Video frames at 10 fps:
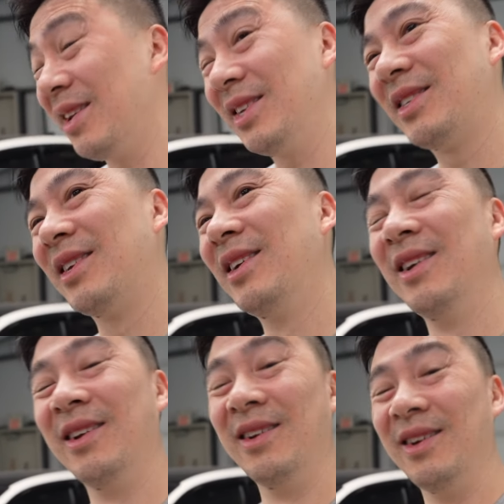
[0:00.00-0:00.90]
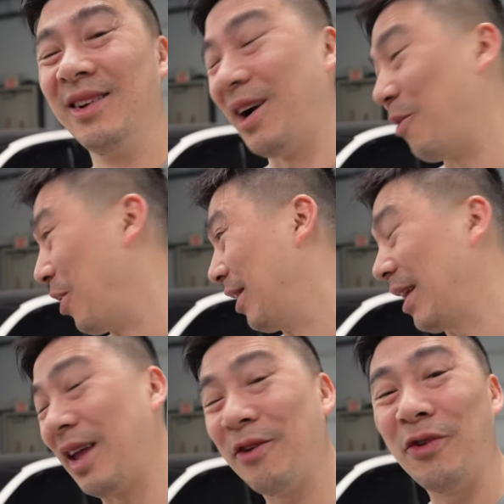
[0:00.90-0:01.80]
is, I wanna
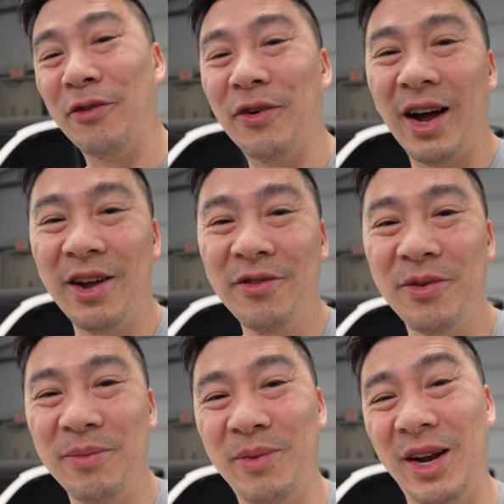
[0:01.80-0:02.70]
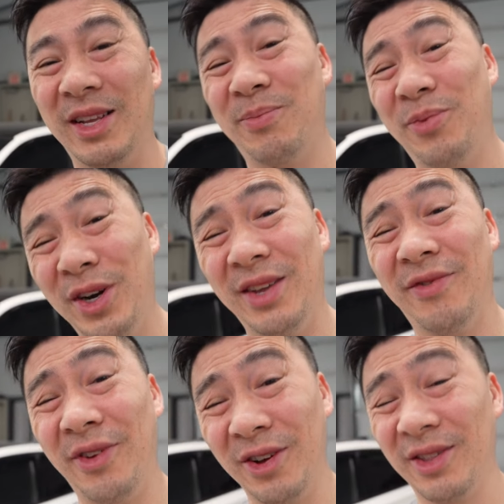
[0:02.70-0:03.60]
take the F L five, but it's pretty
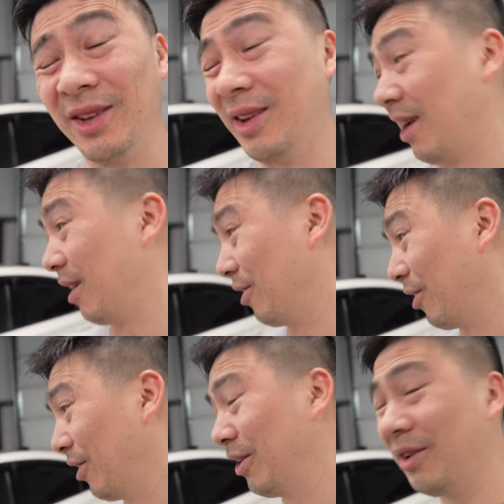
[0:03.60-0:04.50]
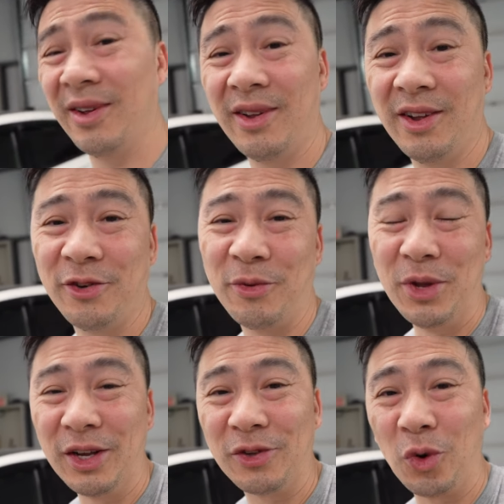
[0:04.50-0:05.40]
filthy and dirty from
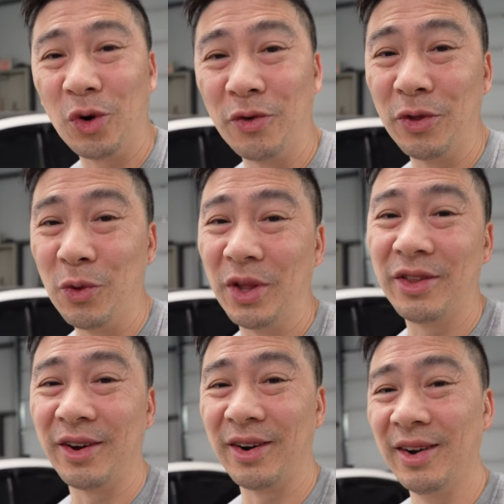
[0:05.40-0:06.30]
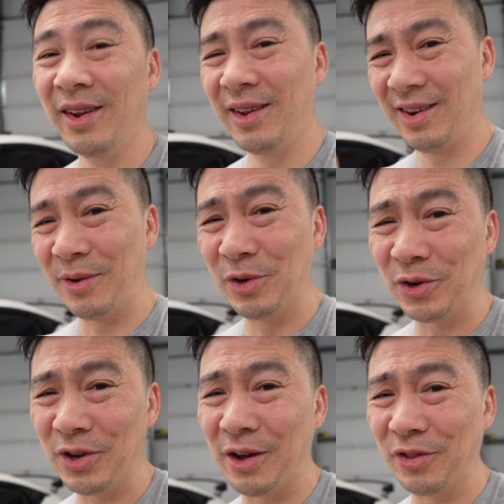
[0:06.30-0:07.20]
being stored over the winter. Let me
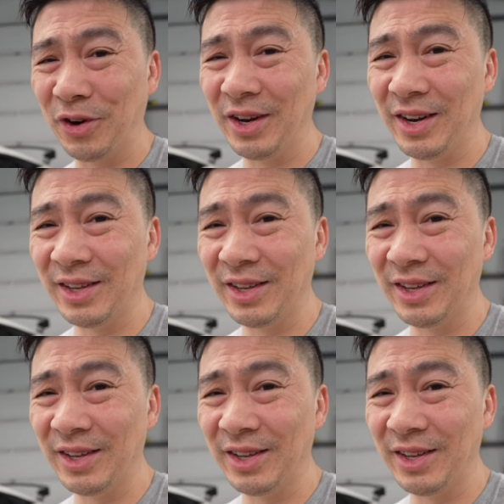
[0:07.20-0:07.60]
show you how dirty it